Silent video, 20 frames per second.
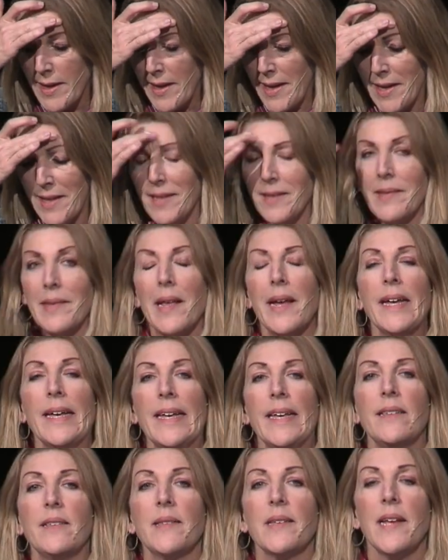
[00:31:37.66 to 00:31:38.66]
And it's like
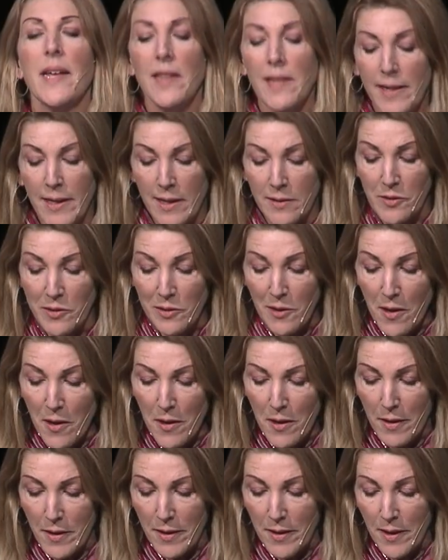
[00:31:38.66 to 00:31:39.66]
he's telling us,
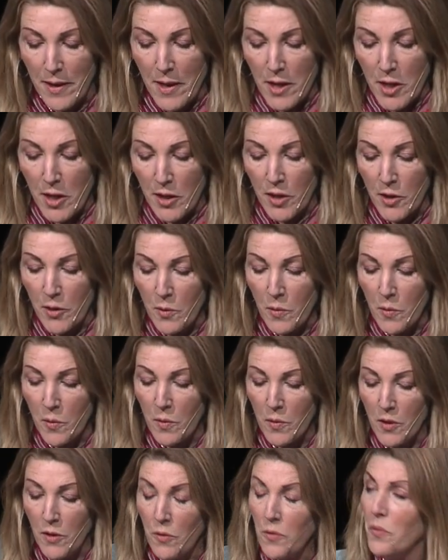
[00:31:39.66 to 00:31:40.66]
look,
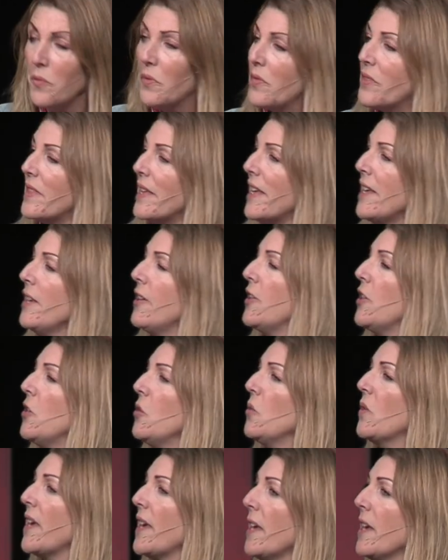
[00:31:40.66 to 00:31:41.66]
you, you think
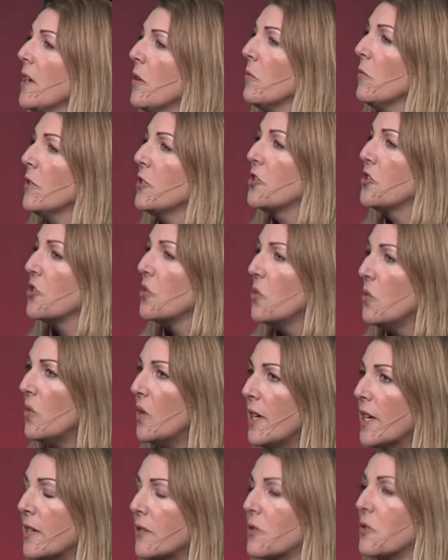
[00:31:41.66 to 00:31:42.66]
you can't
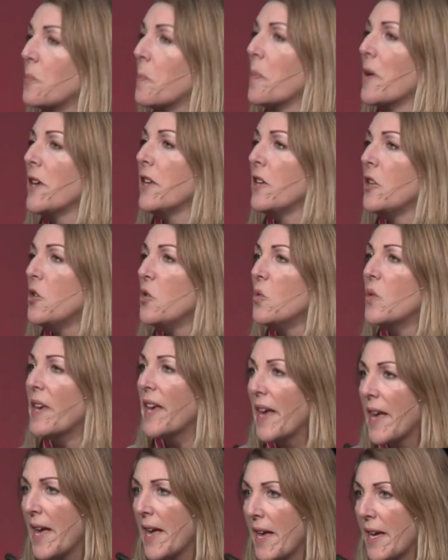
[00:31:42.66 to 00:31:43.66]
rejoice, but you
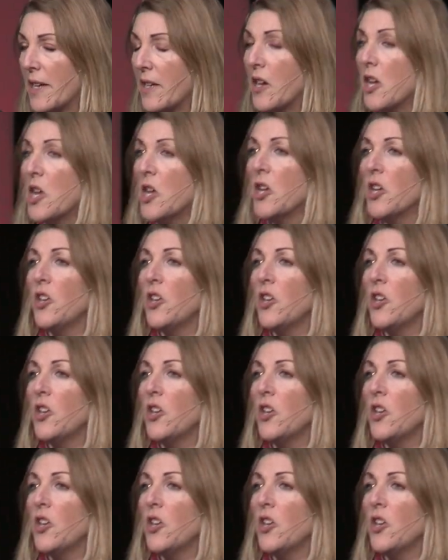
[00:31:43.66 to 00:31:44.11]
can.